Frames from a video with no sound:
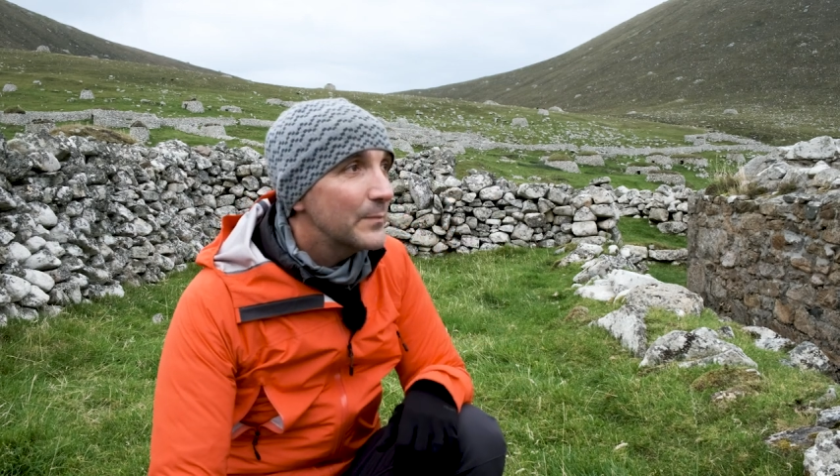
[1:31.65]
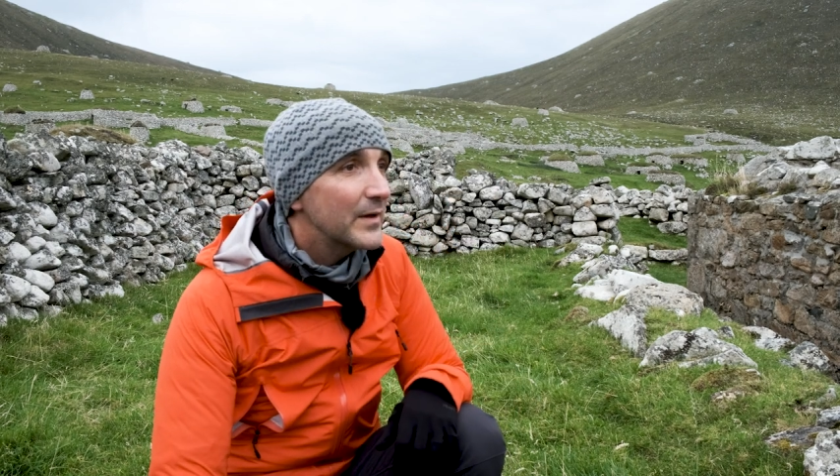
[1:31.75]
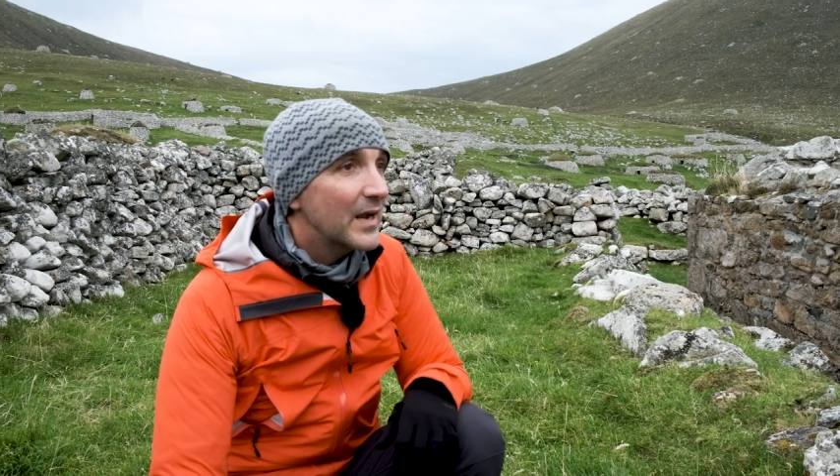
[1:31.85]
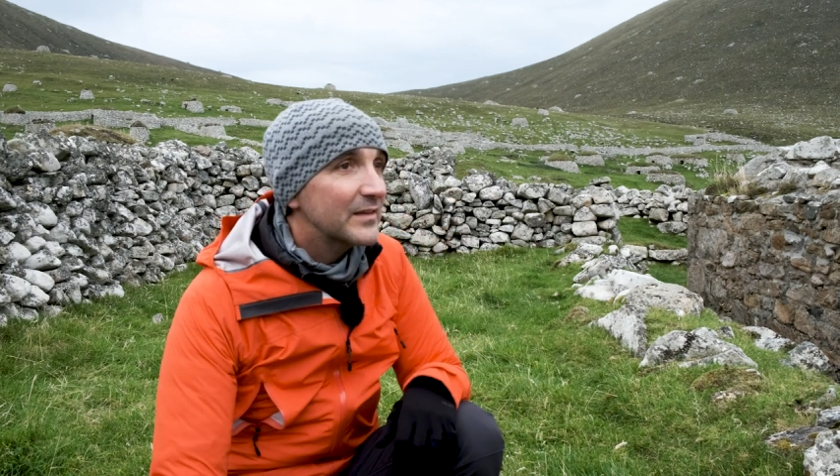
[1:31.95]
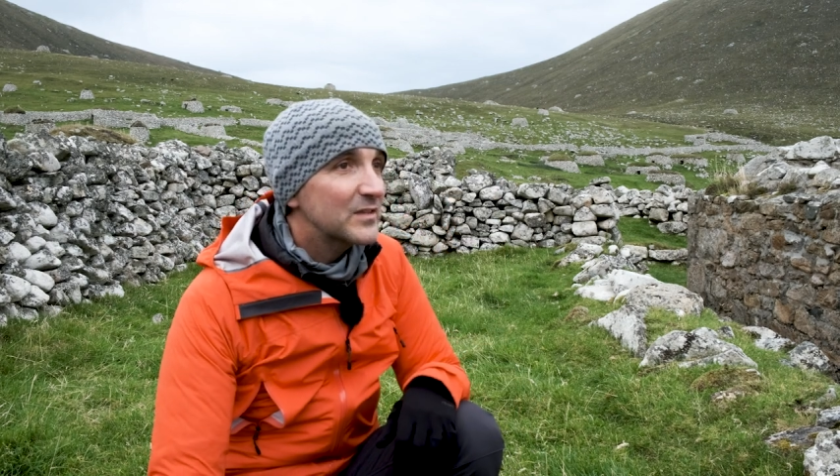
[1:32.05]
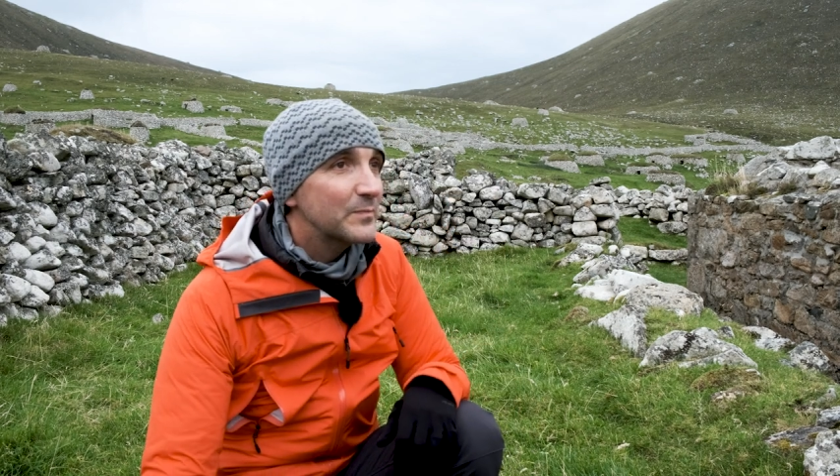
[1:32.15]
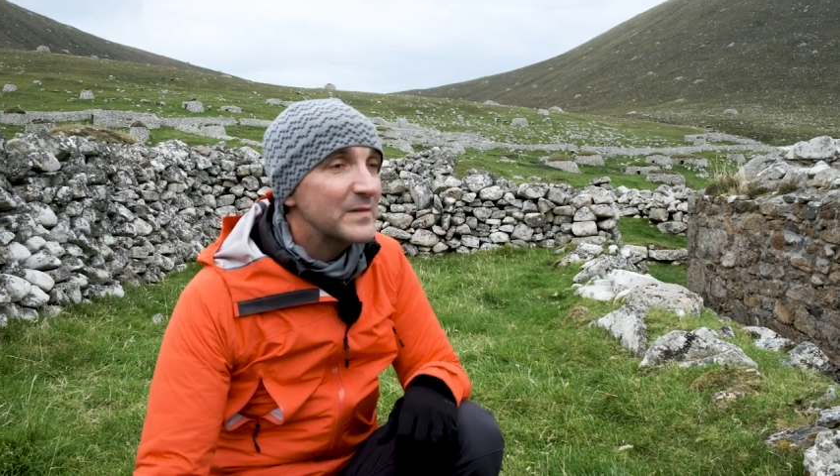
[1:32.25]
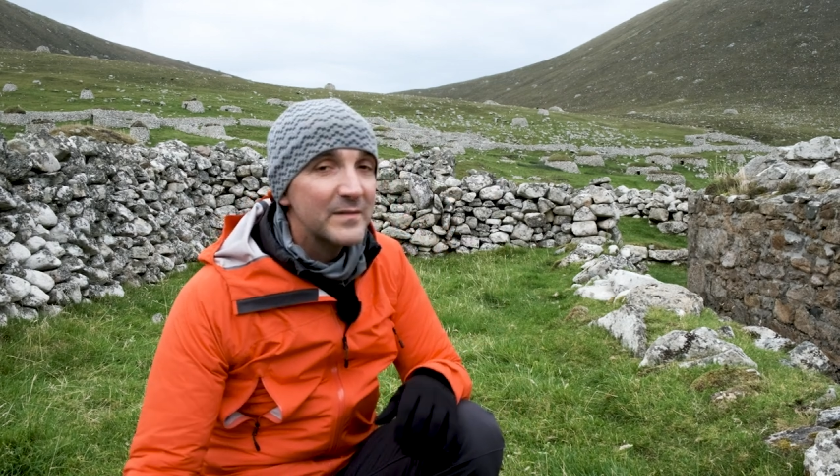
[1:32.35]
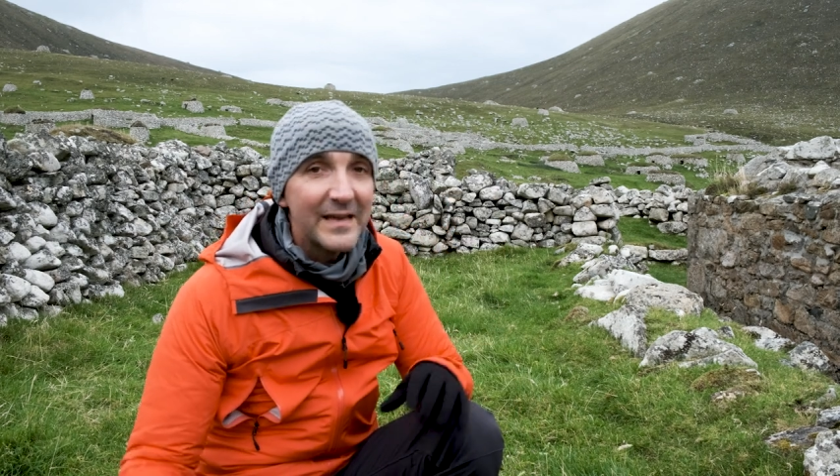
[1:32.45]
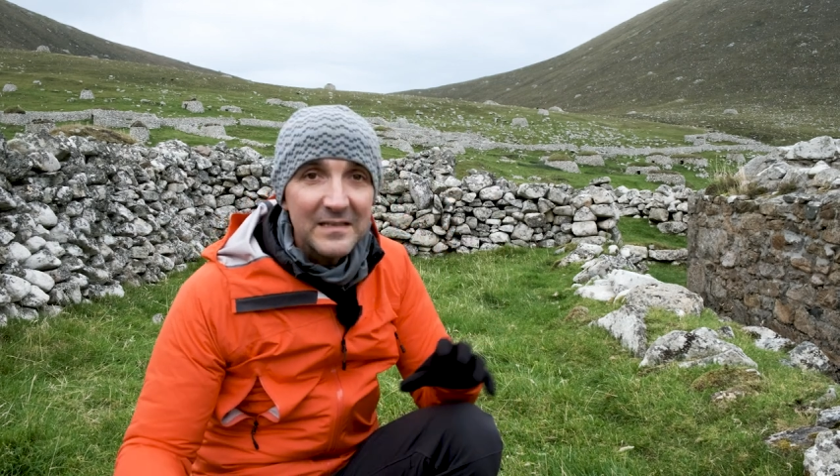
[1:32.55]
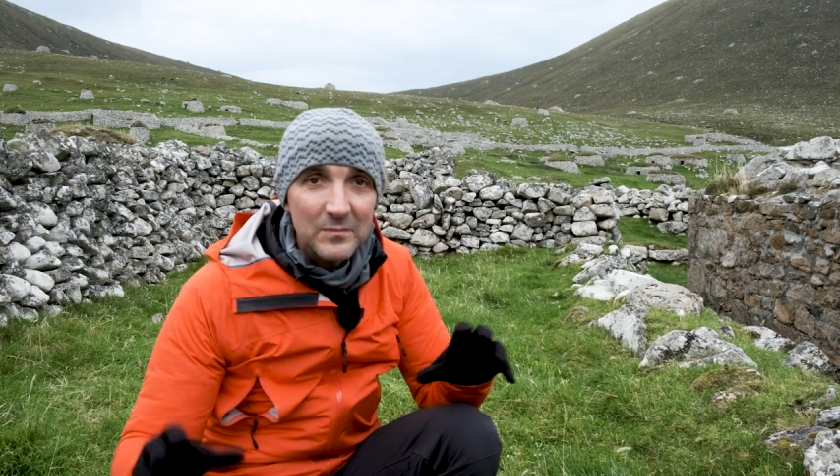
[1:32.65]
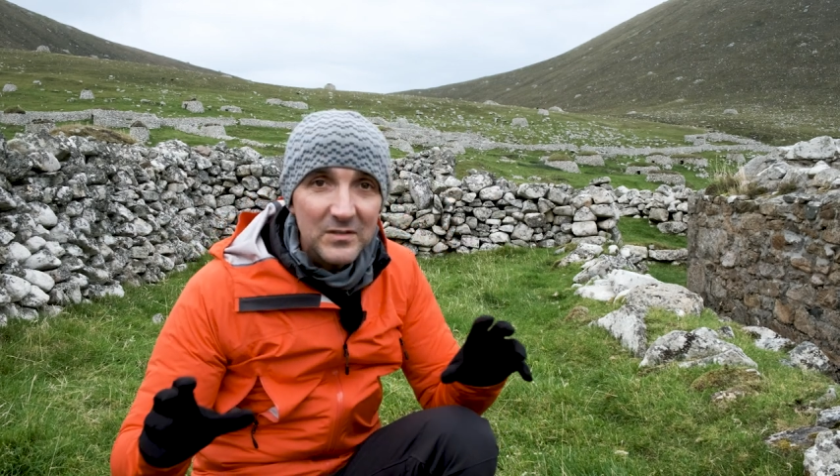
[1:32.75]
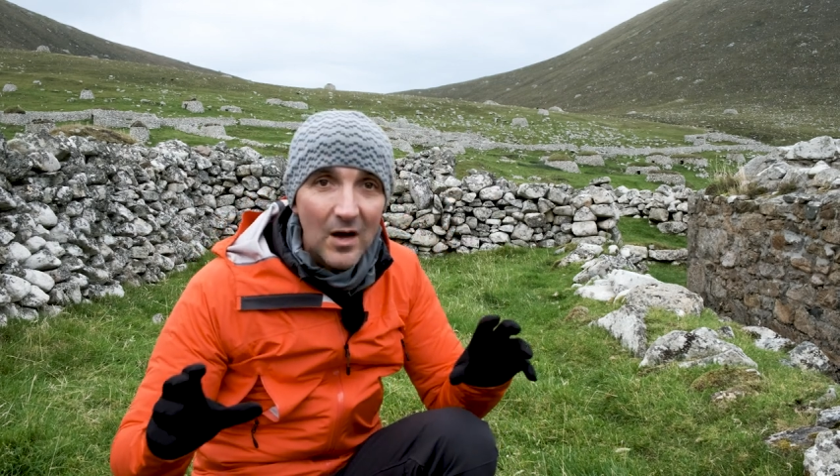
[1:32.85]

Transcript: But I've just been taking some